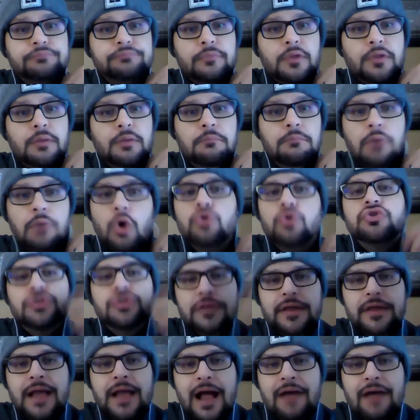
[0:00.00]

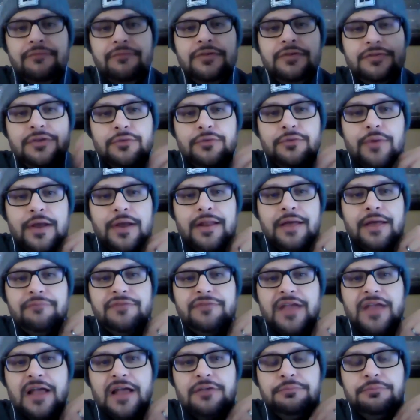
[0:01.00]
Mostly, obviously, right,
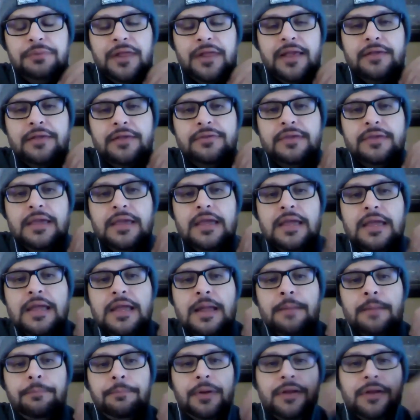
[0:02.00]
MVS plays.
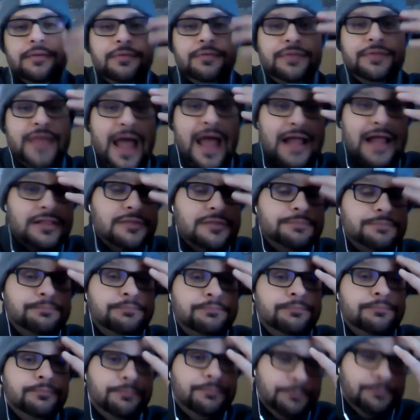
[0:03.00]
But that's
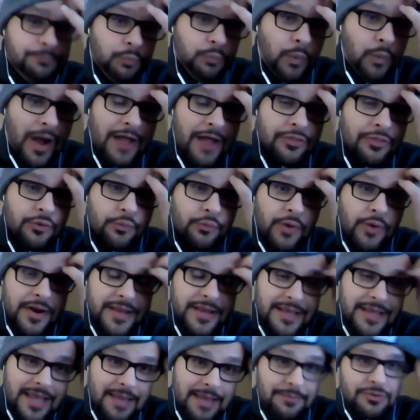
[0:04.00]
why the
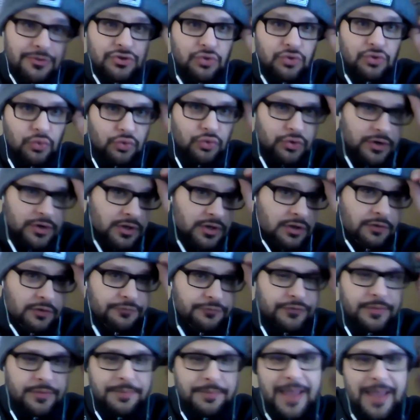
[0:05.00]
running game is so critical
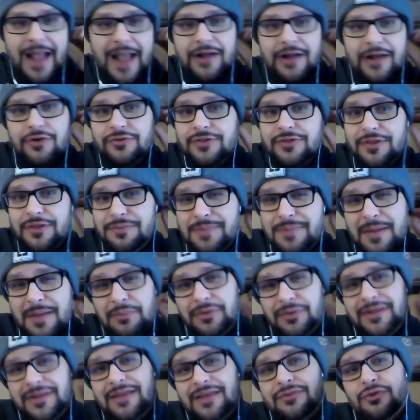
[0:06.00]
for the Packers to be
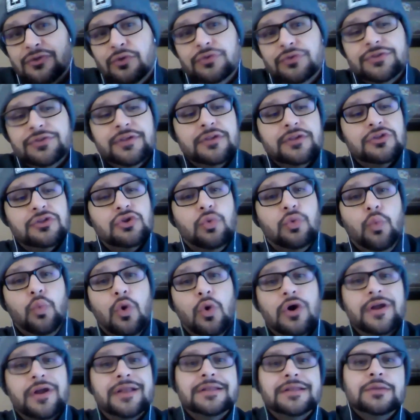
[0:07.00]
able to get those things to
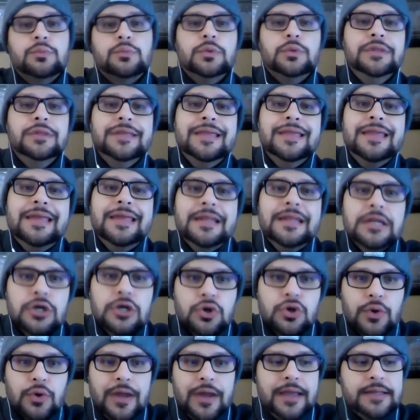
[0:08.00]
work and to really
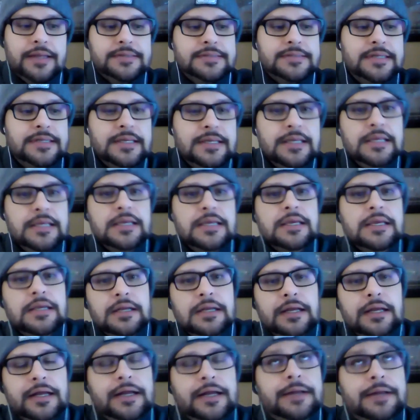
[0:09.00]
integrate
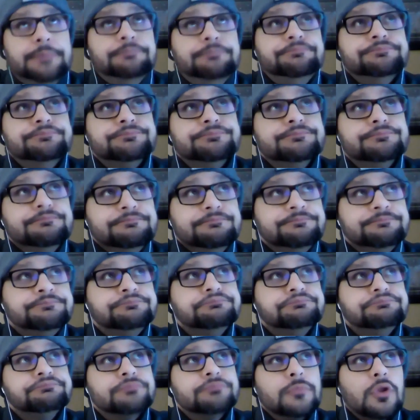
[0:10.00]

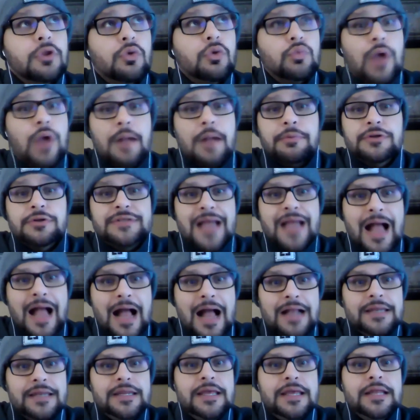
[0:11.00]
Robert
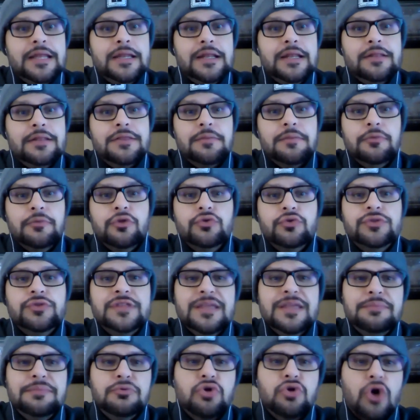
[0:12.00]
Tonyan and some of those
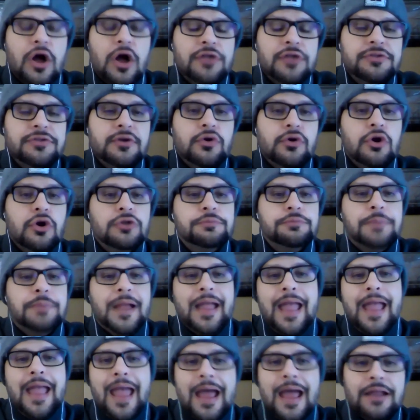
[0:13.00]
deep crossing routes by
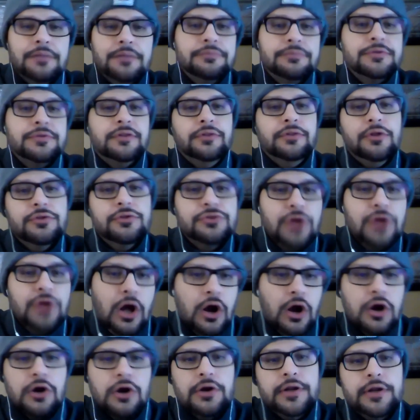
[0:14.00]
Adams and
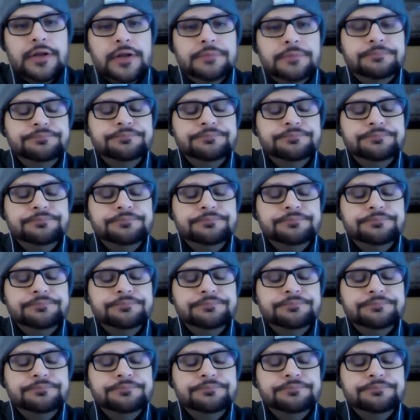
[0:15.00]
Lazard and